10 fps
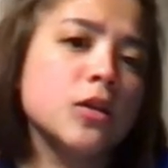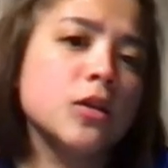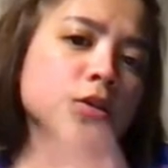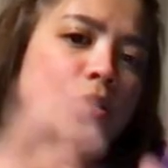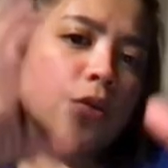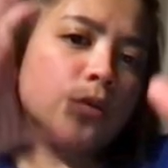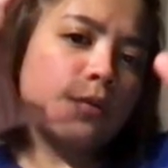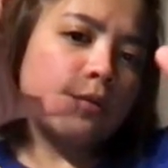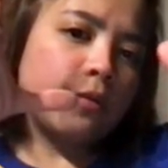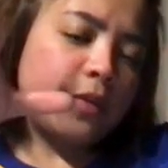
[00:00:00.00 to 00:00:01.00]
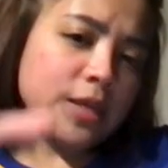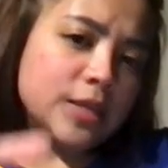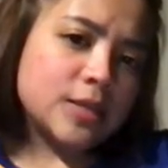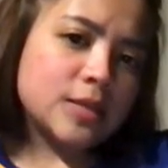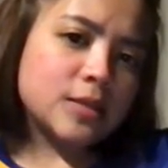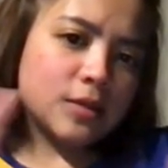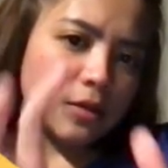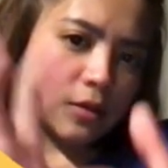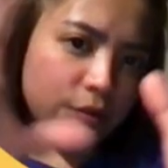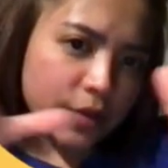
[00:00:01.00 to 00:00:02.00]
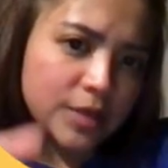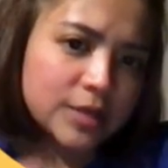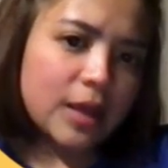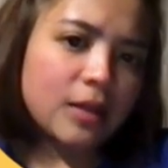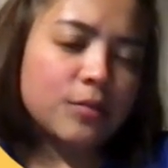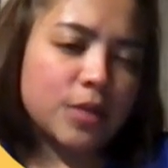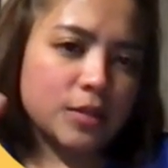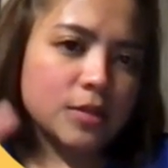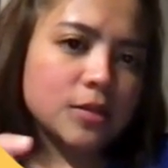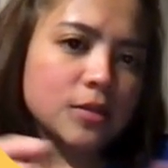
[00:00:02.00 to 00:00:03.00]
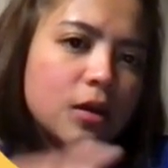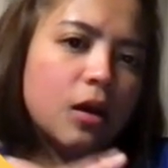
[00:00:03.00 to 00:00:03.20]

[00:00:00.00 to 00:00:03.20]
So these elements